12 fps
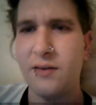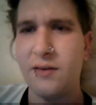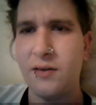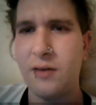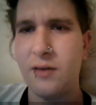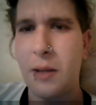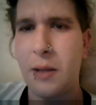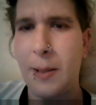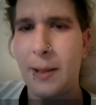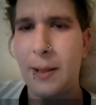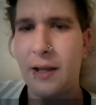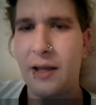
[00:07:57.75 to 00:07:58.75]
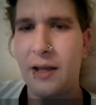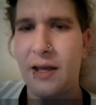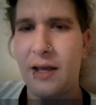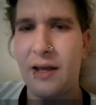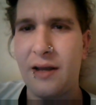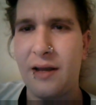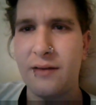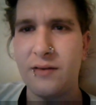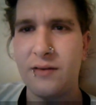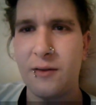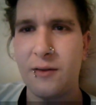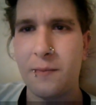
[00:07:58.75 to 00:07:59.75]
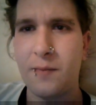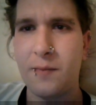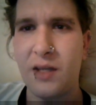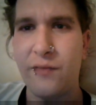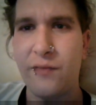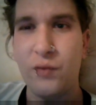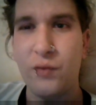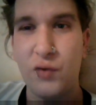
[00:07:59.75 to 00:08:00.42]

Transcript: it. And if